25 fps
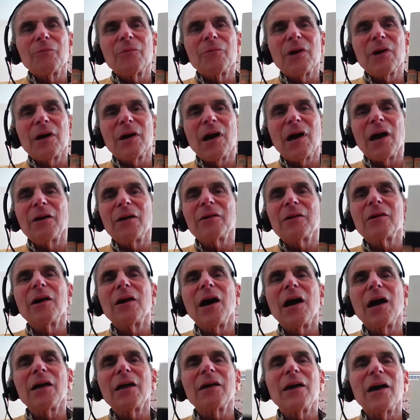But
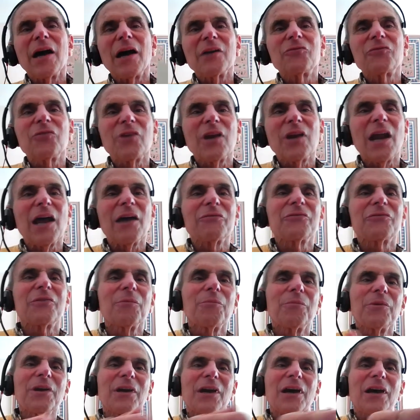I should have to
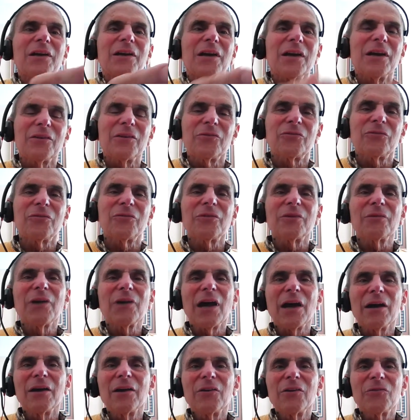be on as
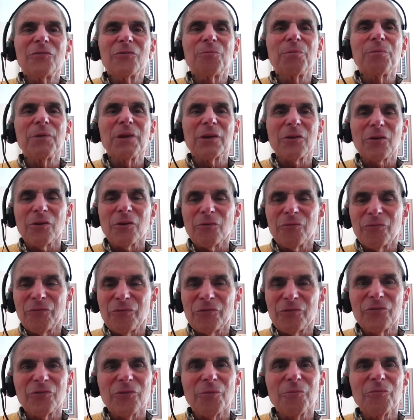speaker.
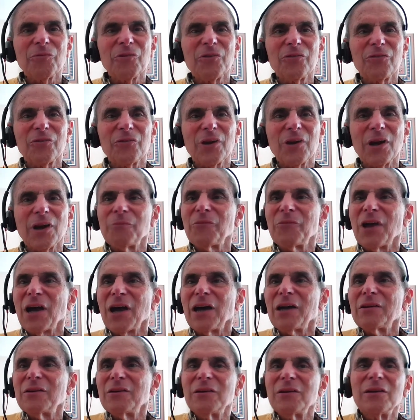For some reason, I'm
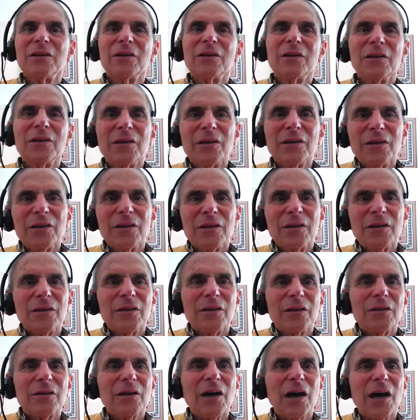not.
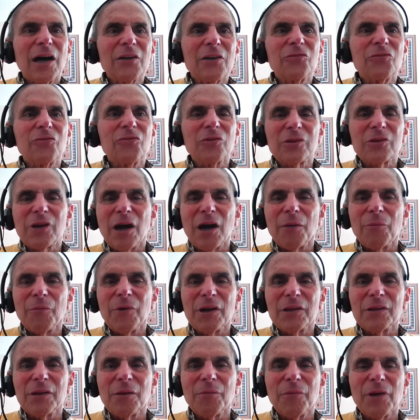I should come
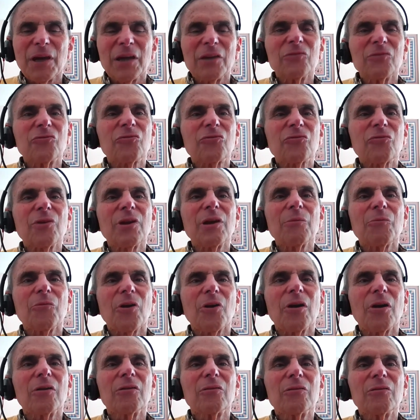on the main
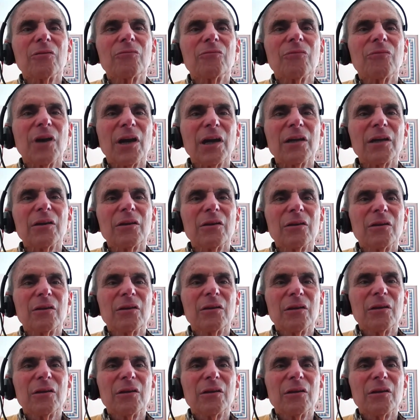screen, right?